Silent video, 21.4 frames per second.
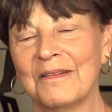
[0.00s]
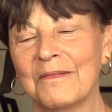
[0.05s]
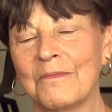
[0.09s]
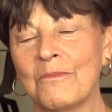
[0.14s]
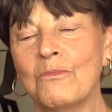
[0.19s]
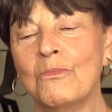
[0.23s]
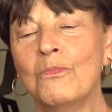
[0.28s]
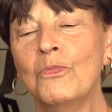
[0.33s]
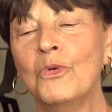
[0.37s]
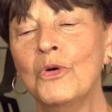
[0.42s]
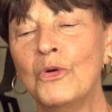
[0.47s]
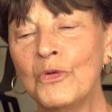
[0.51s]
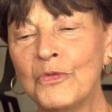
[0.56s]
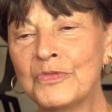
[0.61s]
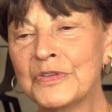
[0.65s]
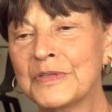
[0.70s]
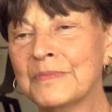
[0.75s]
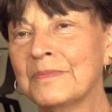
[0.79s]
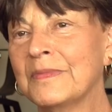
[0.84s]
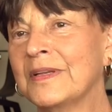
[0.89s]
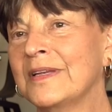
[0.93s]

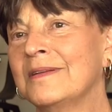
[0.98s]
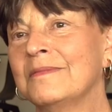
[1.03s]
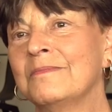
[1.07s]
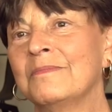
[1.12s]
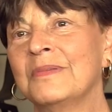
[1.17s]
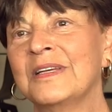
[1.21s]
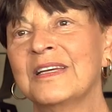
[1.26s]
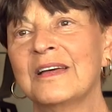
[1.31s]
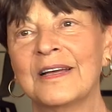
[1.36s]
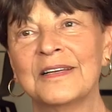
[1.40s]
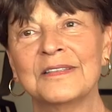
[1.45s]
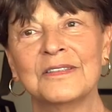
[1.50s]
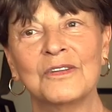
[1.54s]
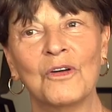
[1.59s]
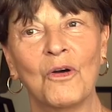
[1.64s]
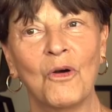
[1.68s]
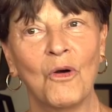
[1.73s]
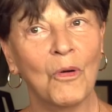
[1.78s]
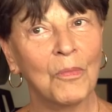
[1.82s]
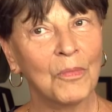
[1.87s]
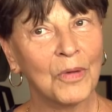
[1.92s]
moves me beyond
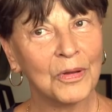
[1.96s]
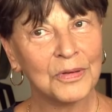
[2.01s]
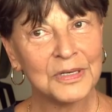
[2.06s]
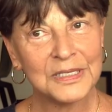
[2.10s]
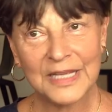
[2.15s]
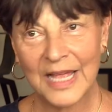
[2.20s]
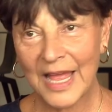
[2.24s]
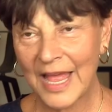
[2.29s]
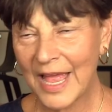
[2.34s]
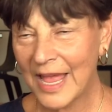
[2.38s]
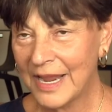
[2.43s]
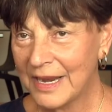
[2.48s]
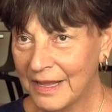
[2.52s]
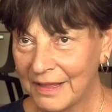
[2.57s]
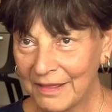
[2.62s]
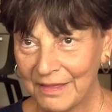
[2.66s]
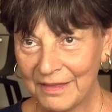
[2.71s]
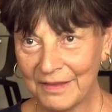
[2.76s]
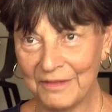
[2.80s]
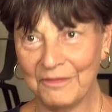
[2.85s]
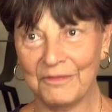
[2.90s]
almost
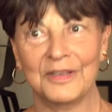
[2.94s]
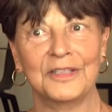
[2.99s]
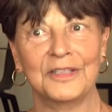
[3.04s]
anything